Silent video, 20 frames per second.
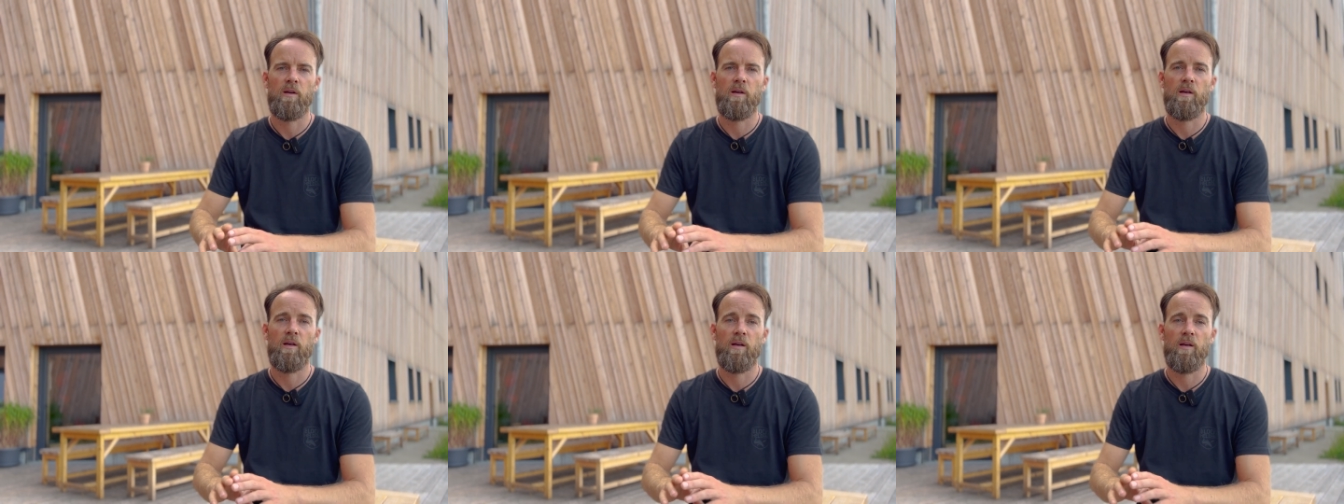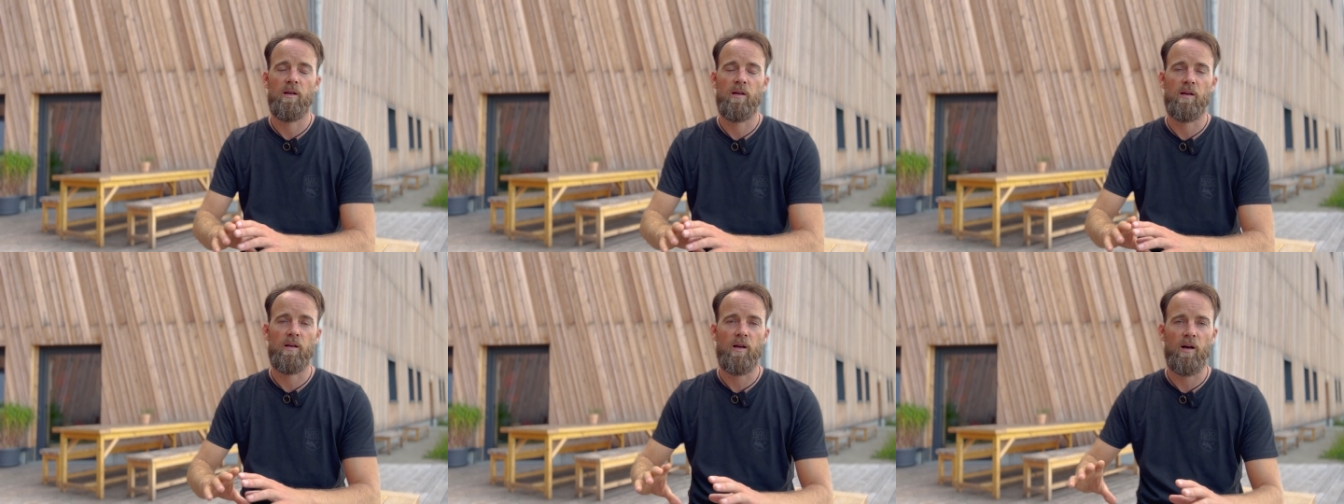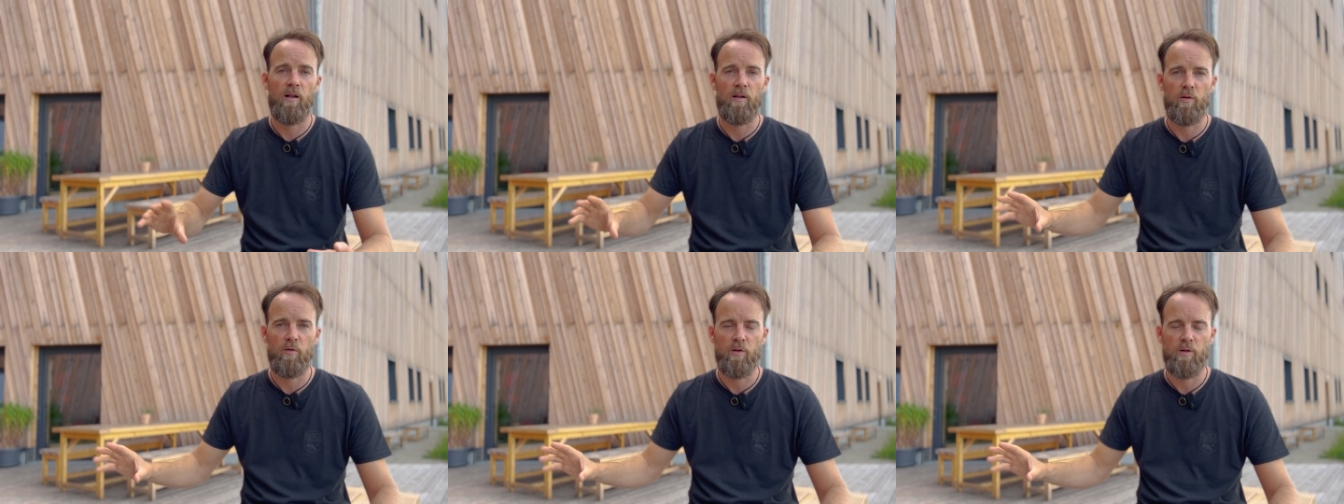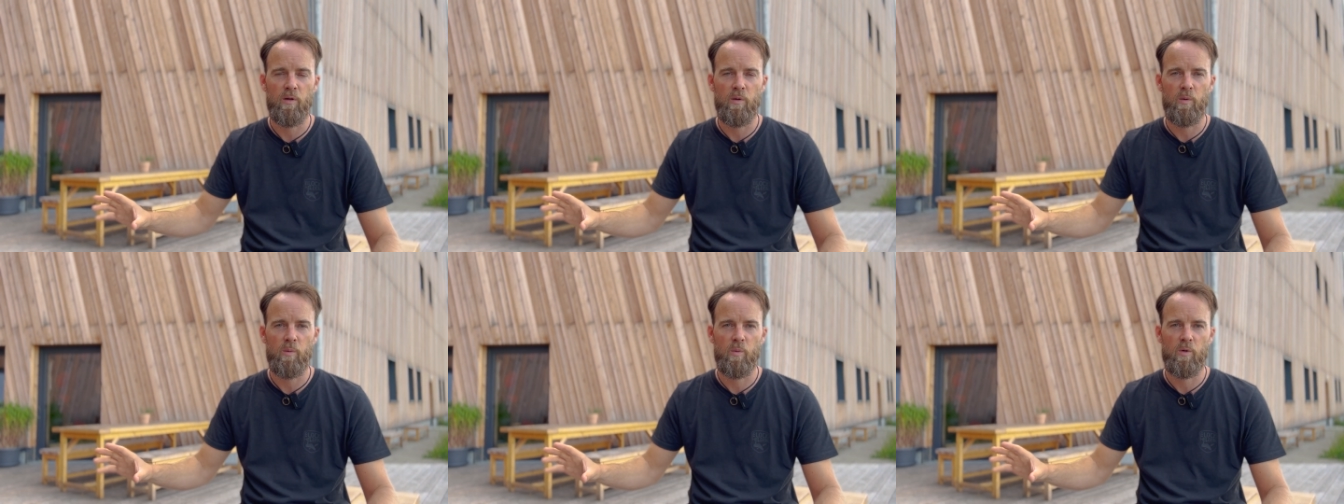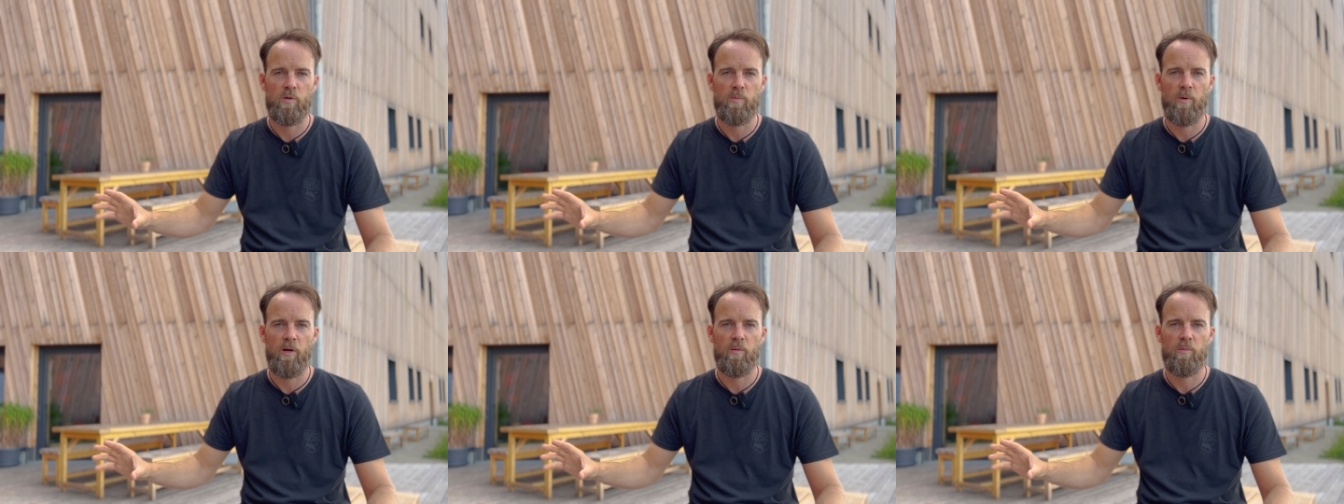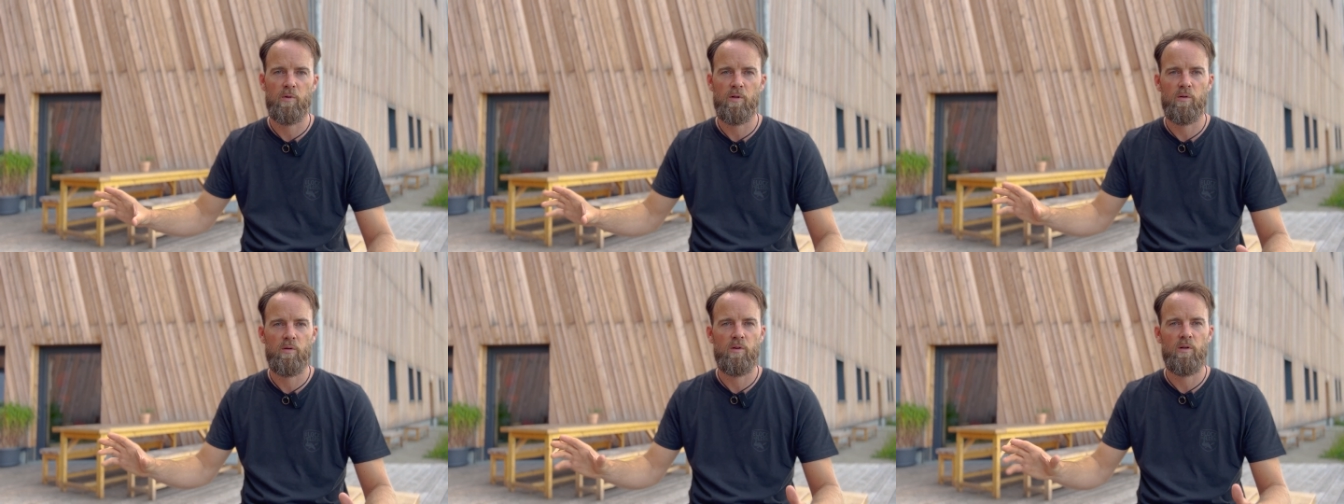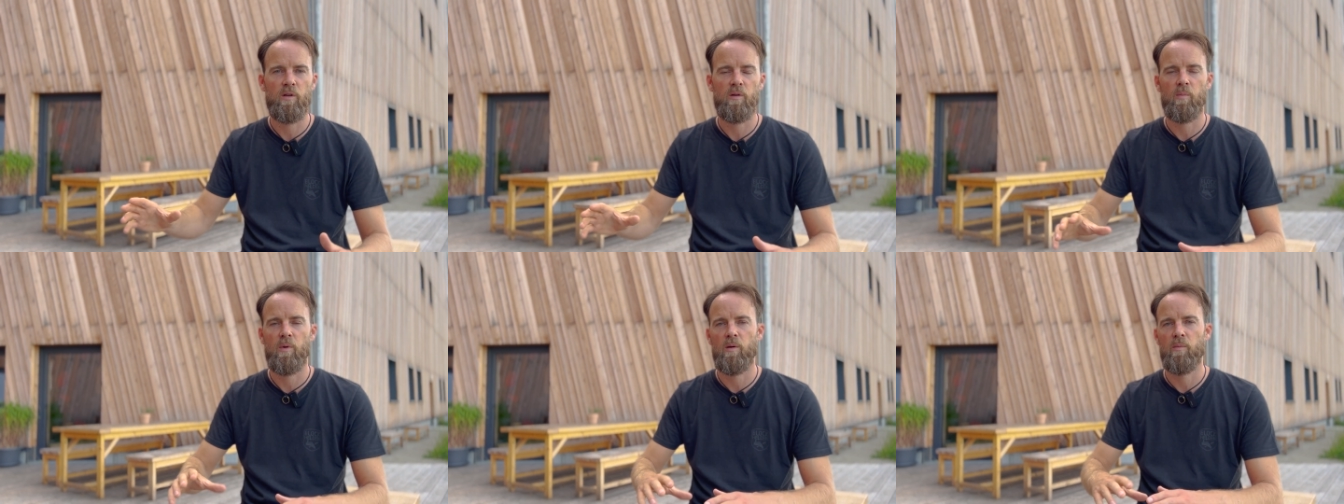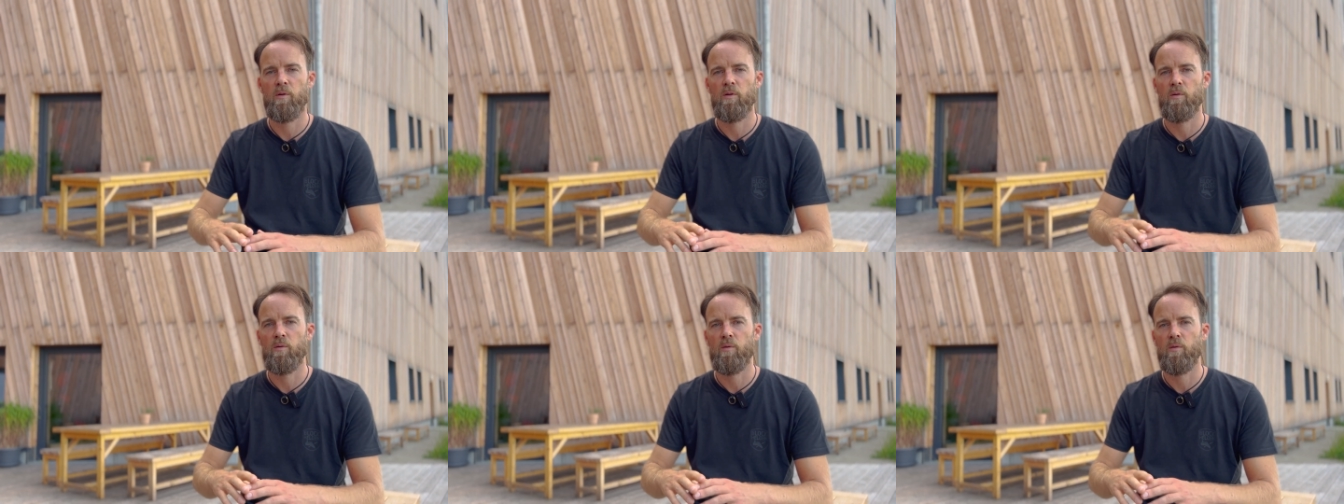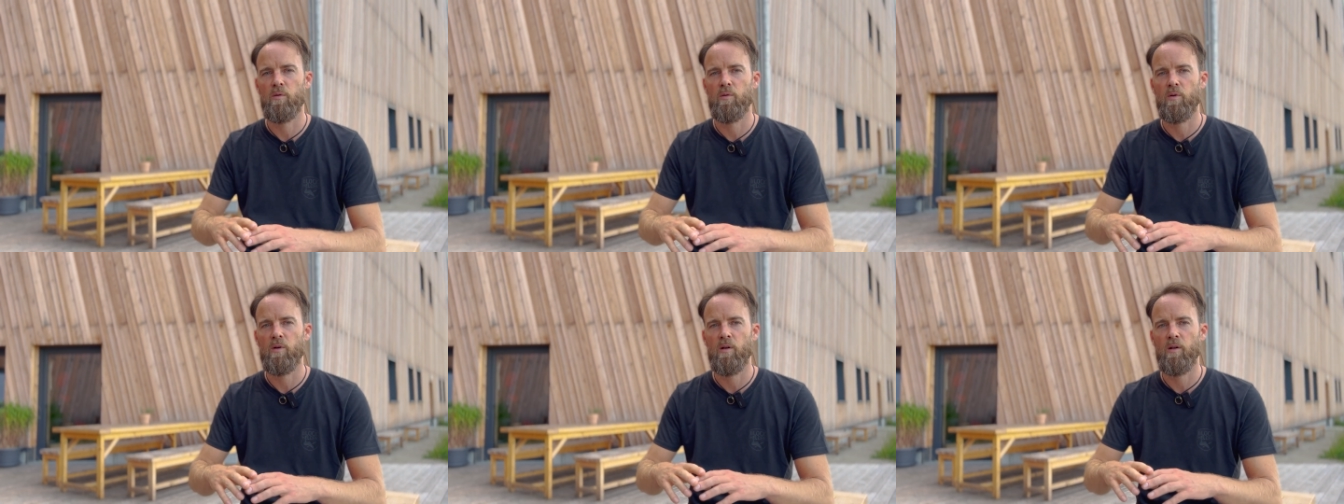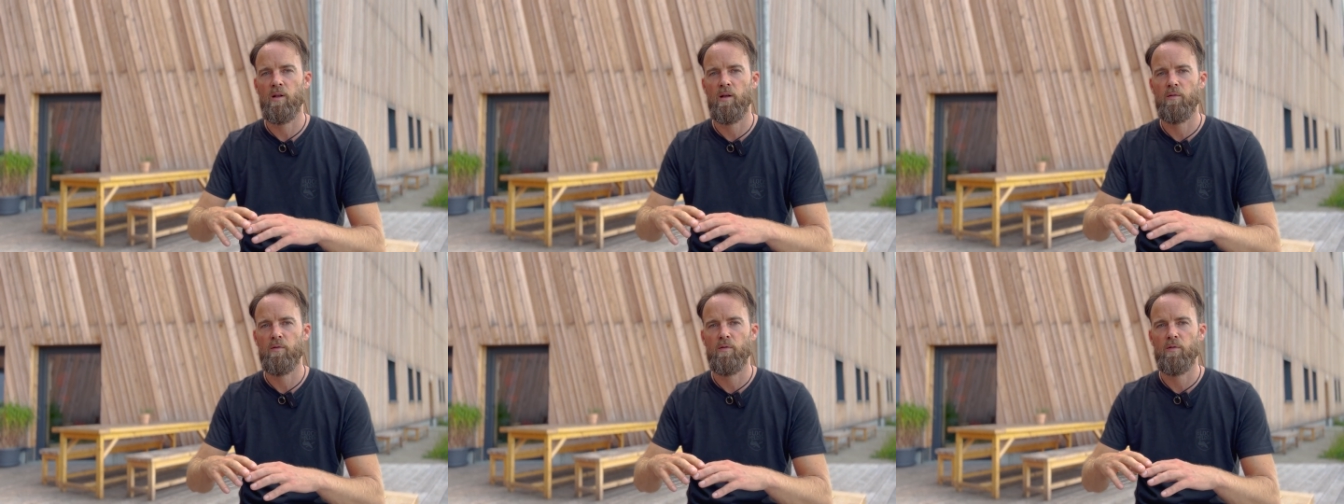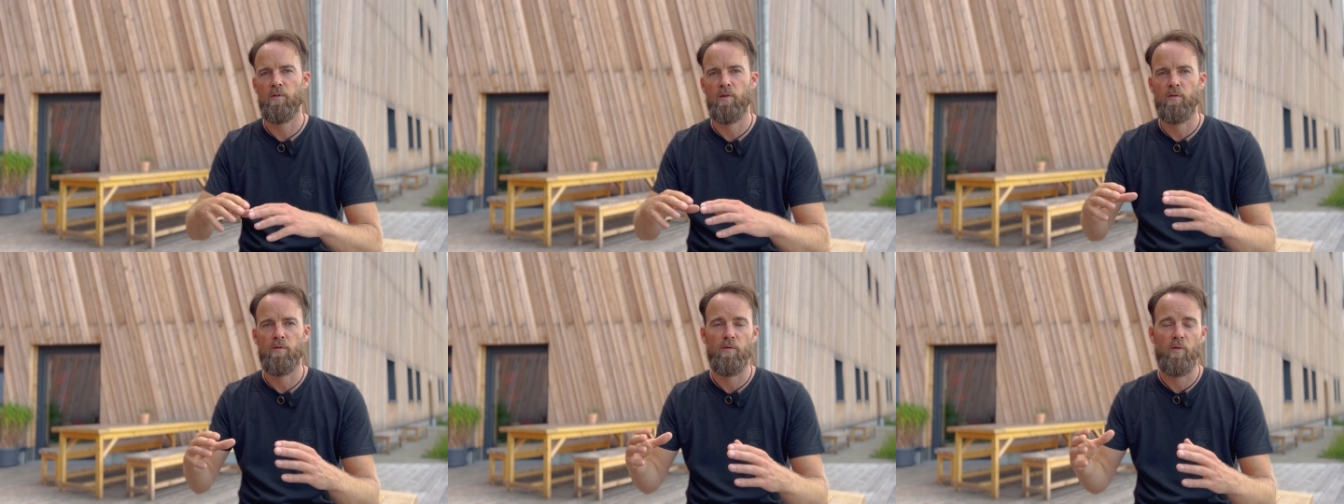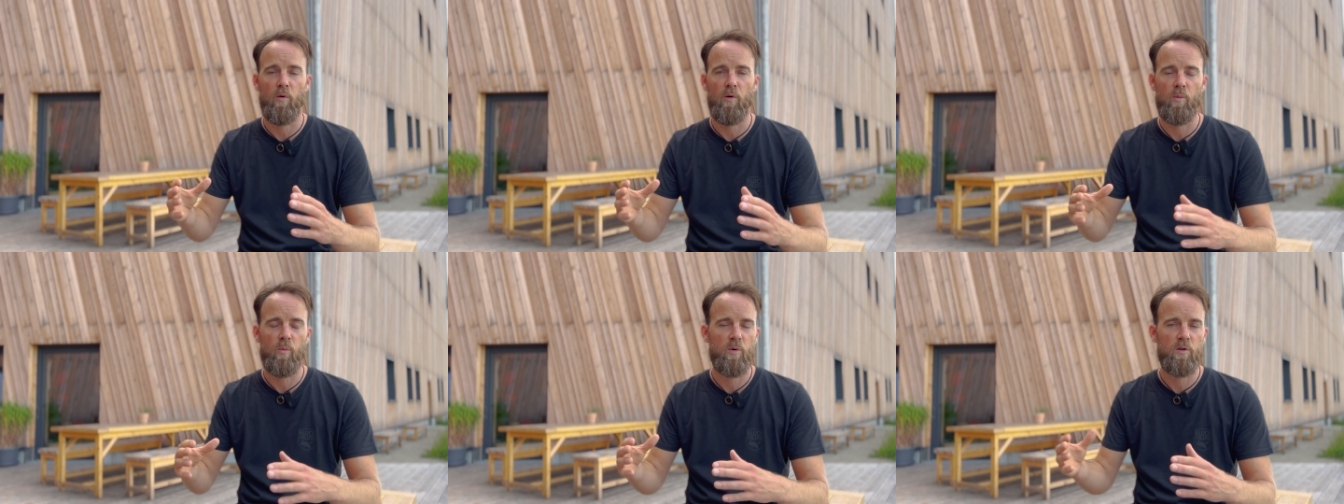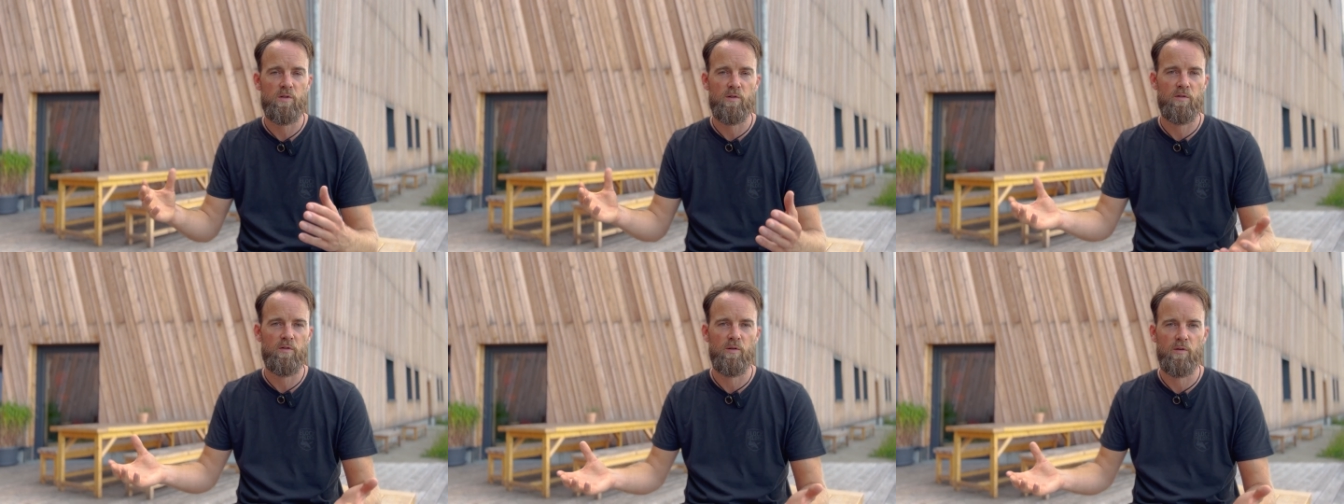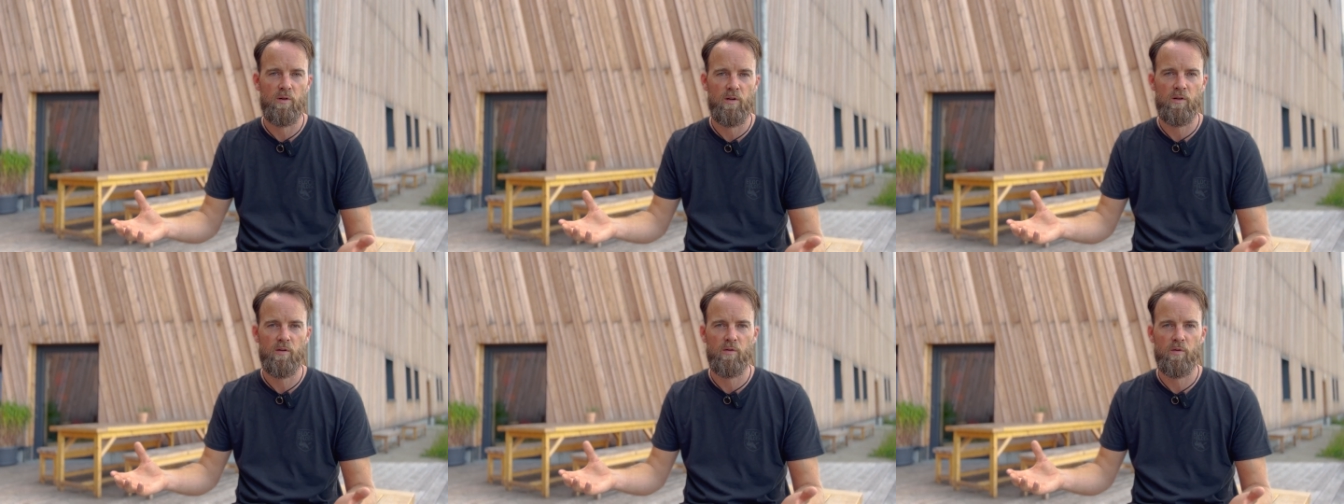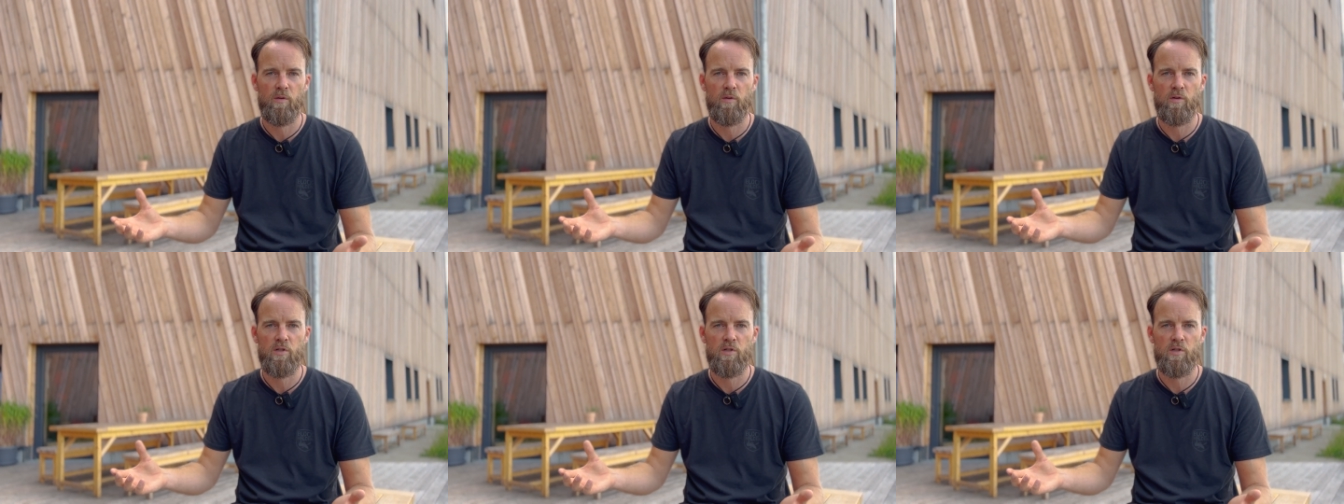a coloring which might be unique. Maybe you can have a form which is unique to your